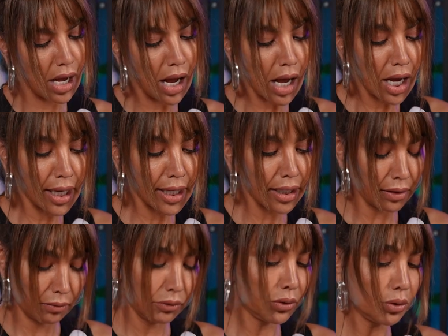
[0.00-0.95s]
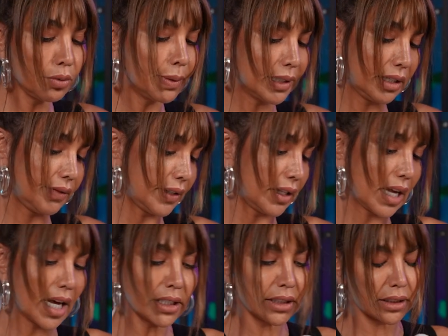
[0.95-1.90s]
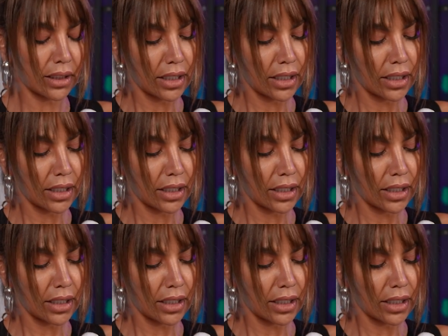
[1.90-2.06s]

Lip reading: I do believe in that.